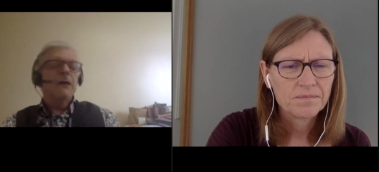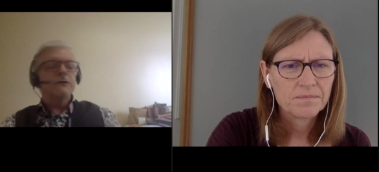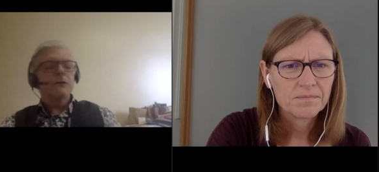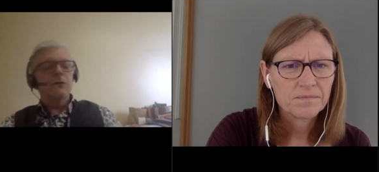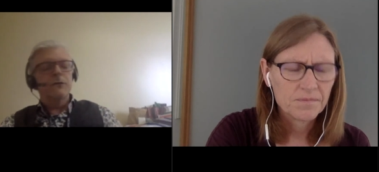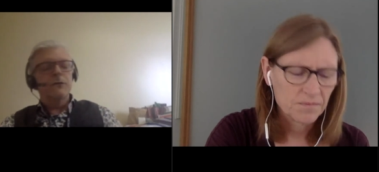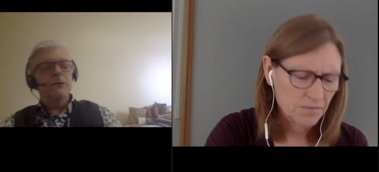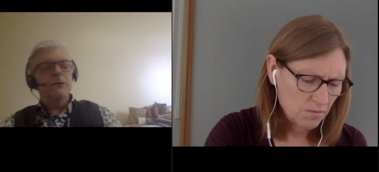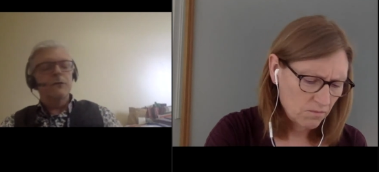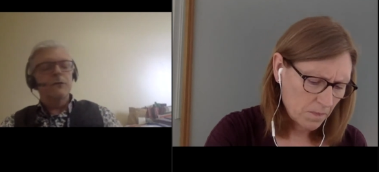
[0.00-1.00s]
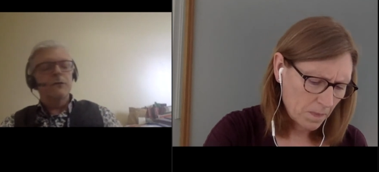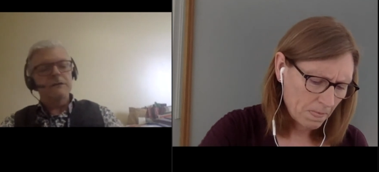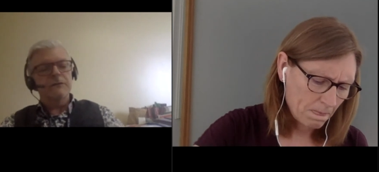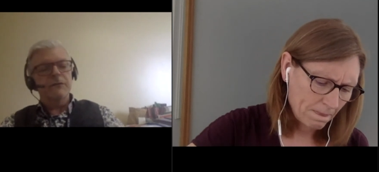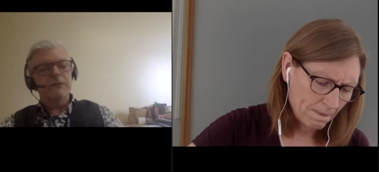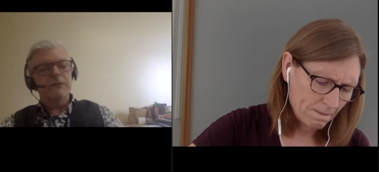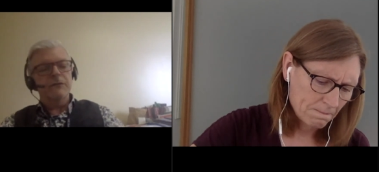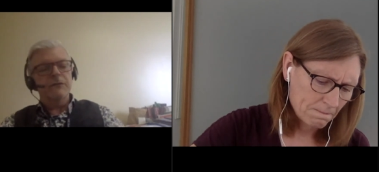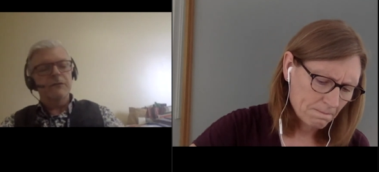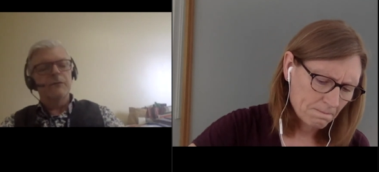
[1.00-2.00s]
Speaker 1: So the doses for, you
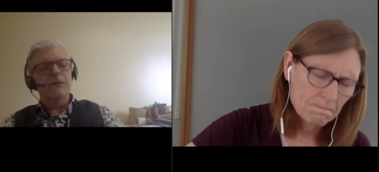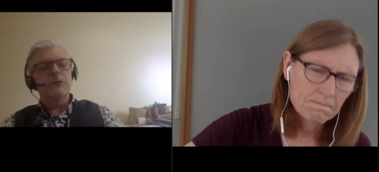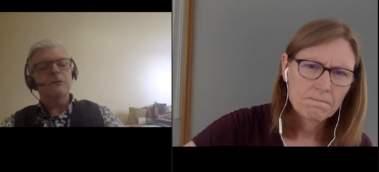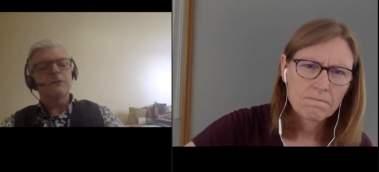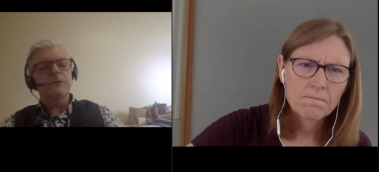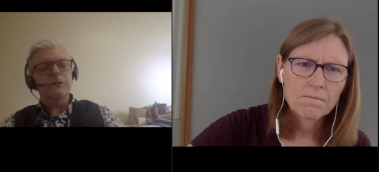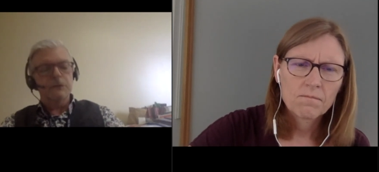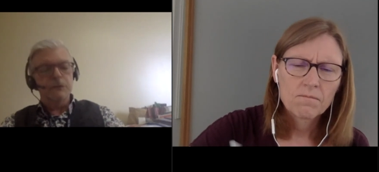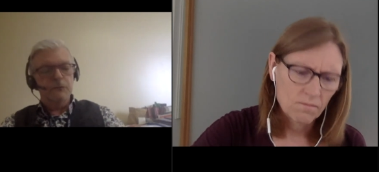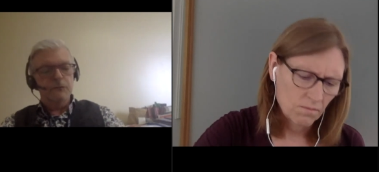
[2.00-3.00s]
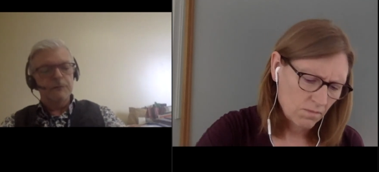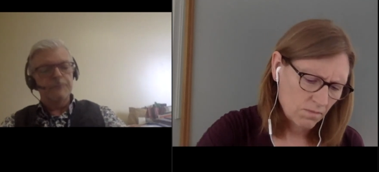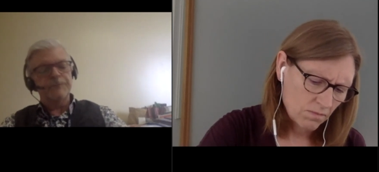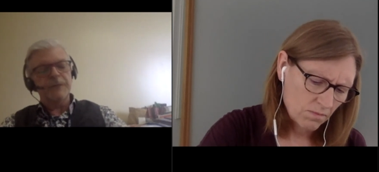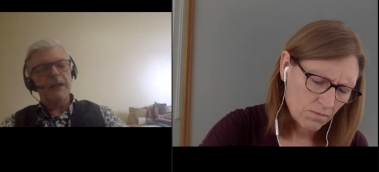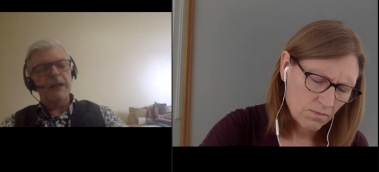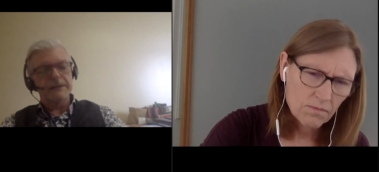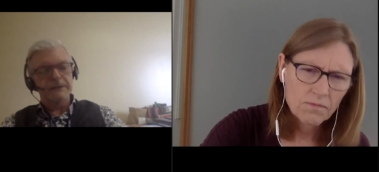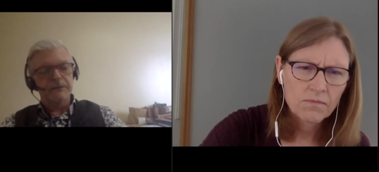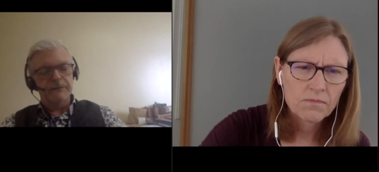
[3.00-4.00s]
know, for, for children
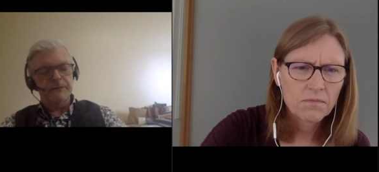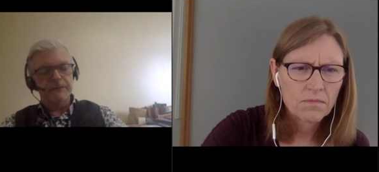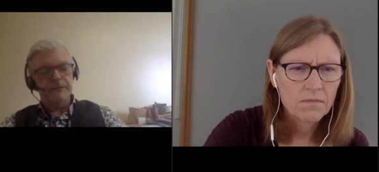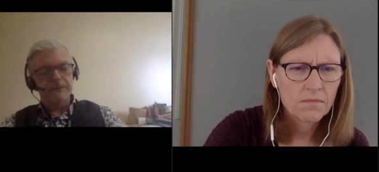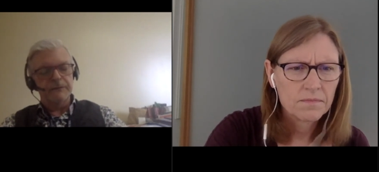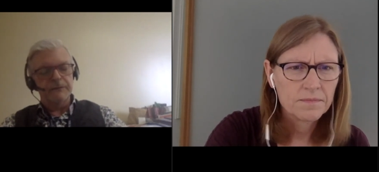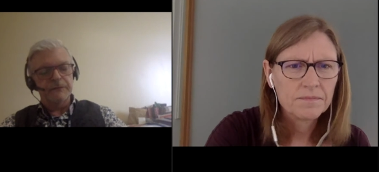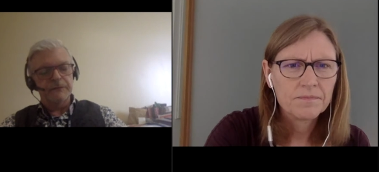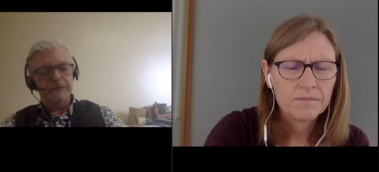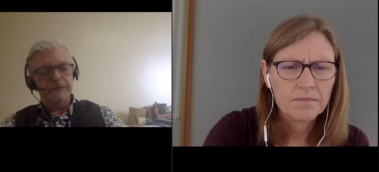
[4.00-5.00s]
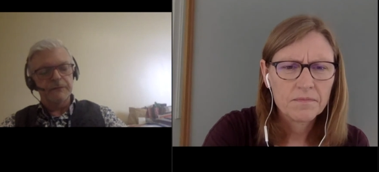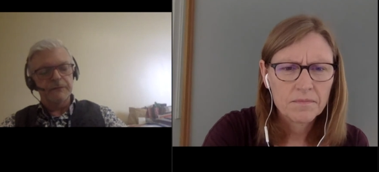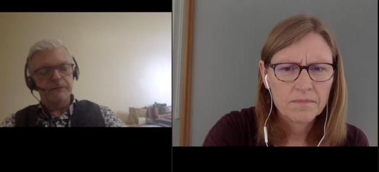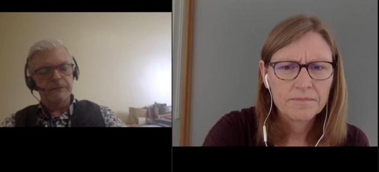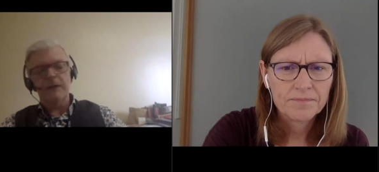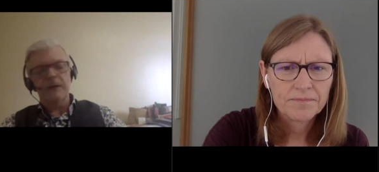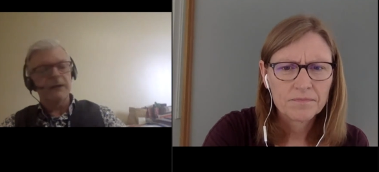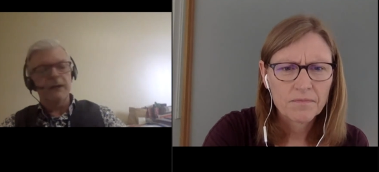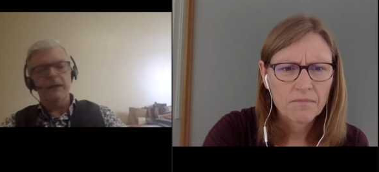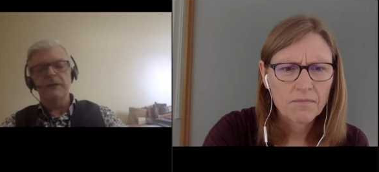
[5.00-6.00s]
less than 15 kilograms, and,
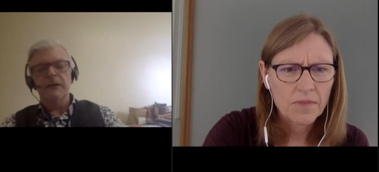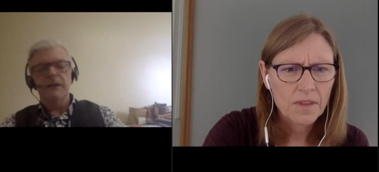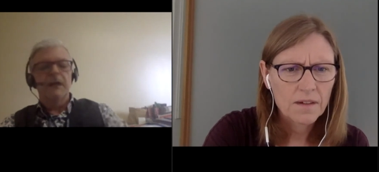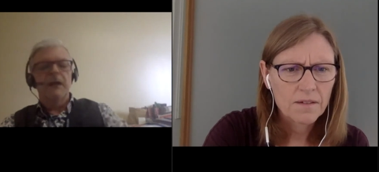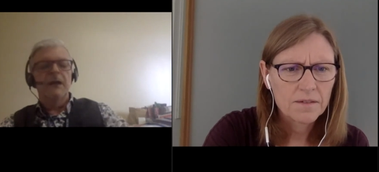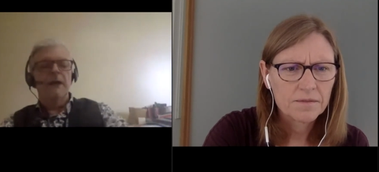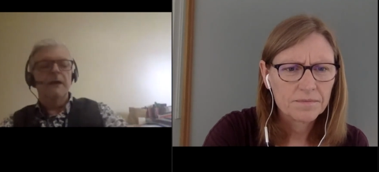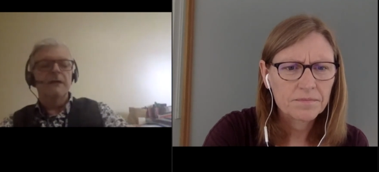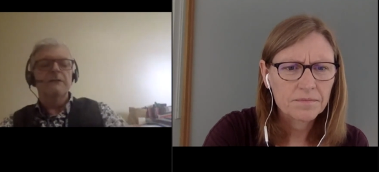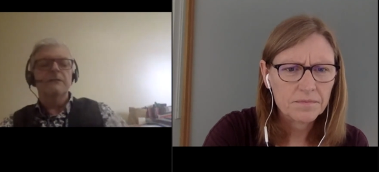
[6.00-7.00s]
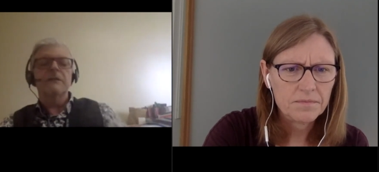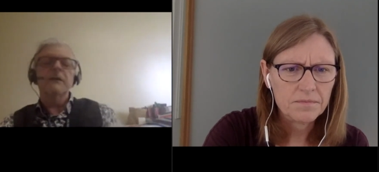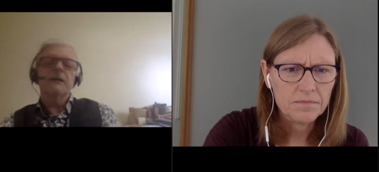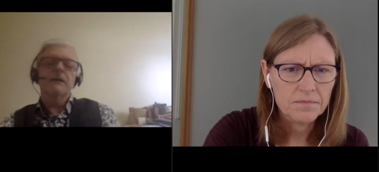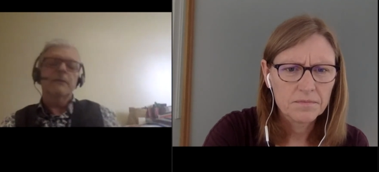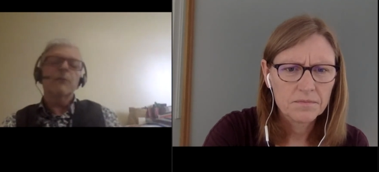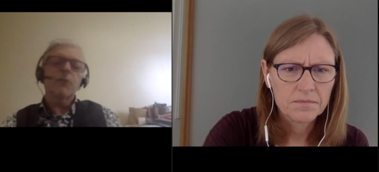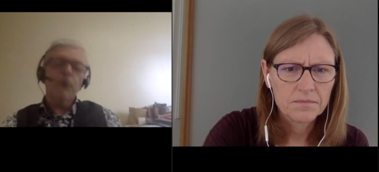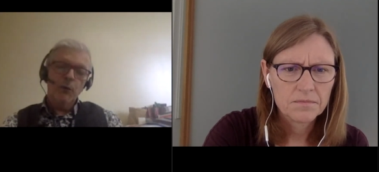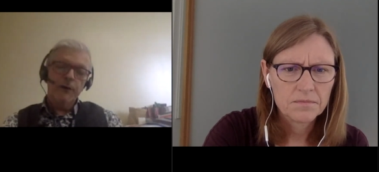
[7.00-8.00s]
and again, uh, is the,
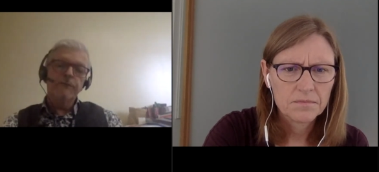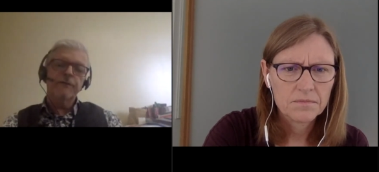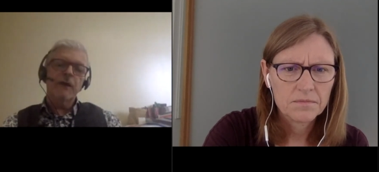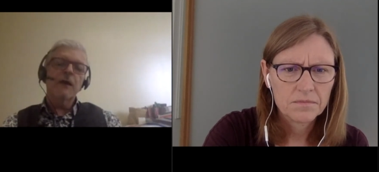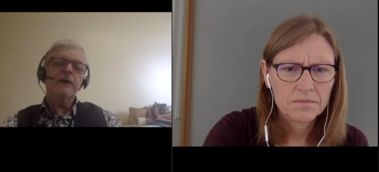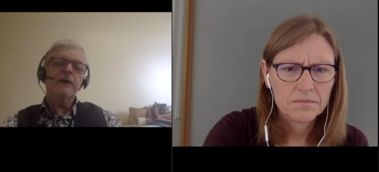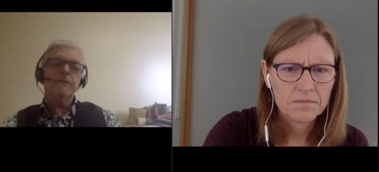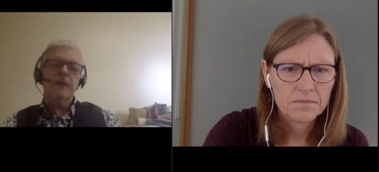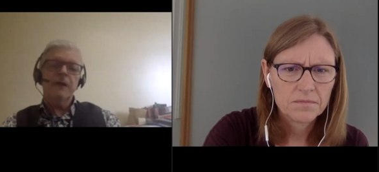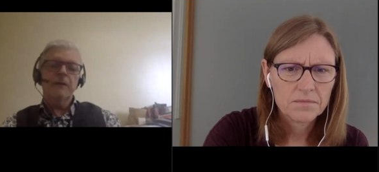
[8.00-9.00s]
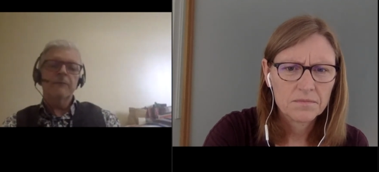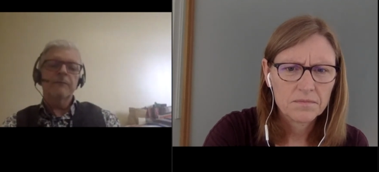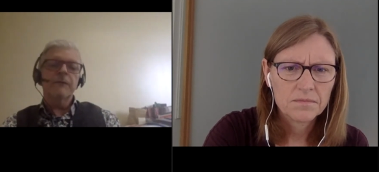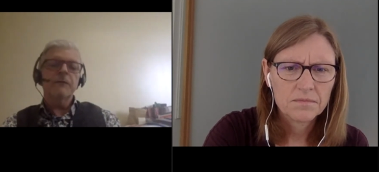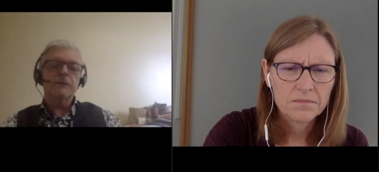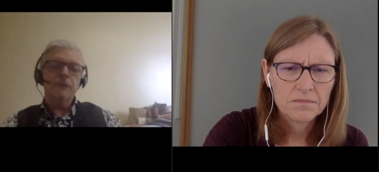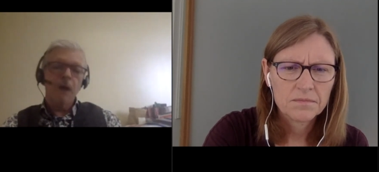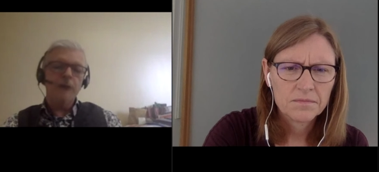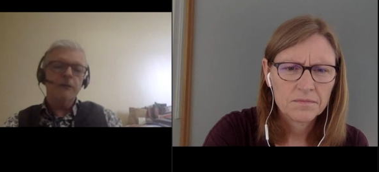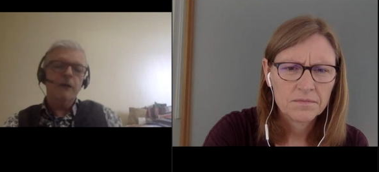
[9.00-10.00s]
the 0.15. Um, there
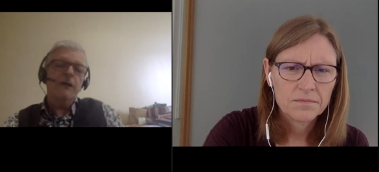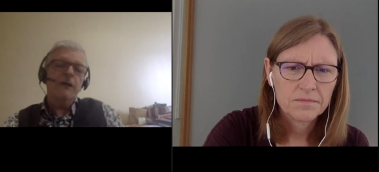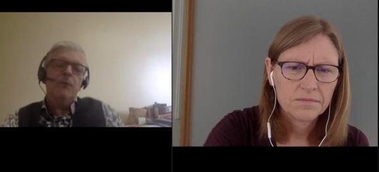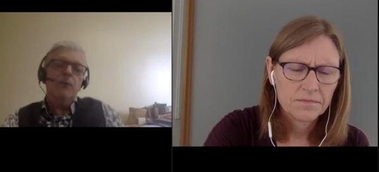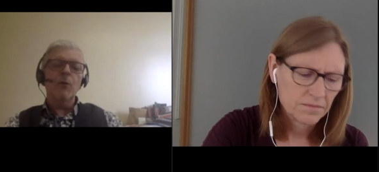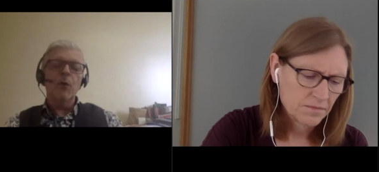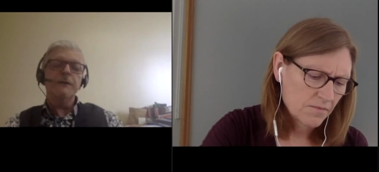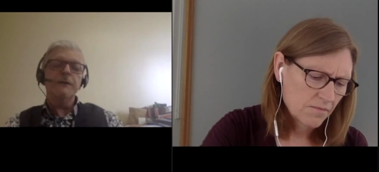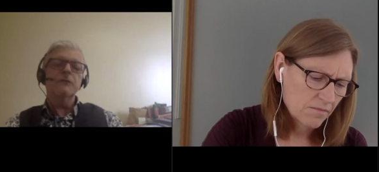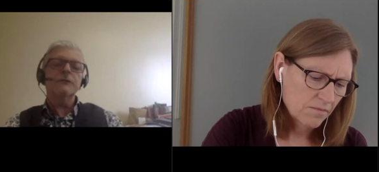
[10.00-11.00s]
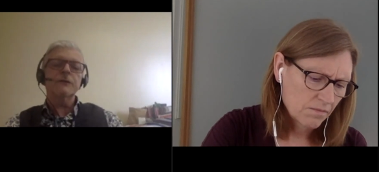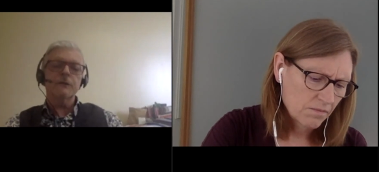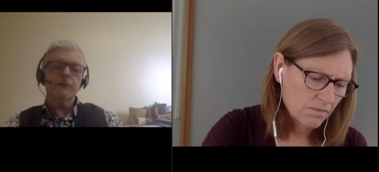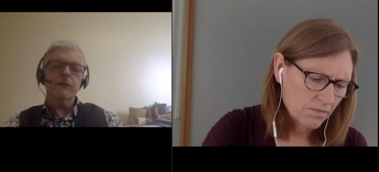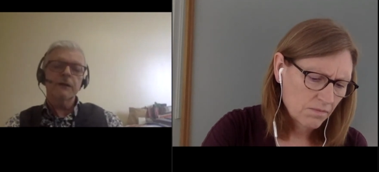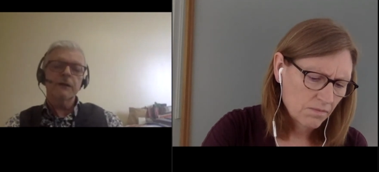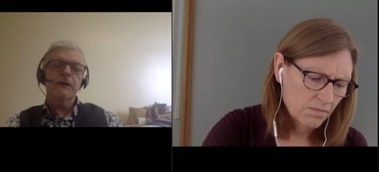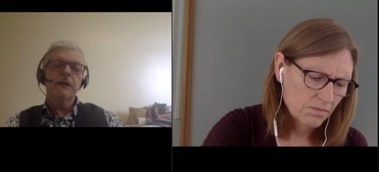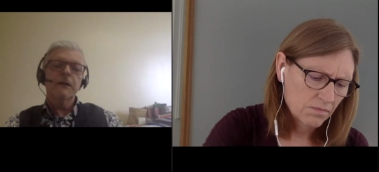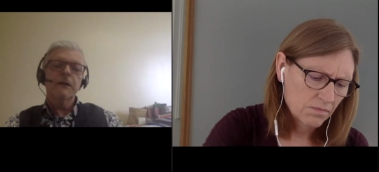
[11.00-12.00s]
is not a, a 0.1 dose
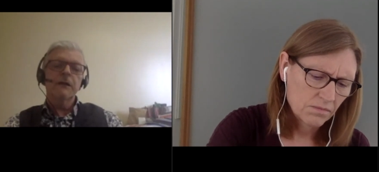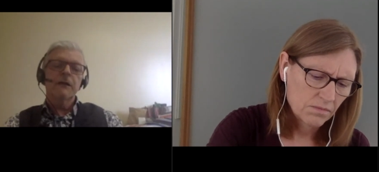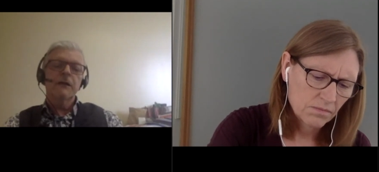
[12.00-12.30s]
currently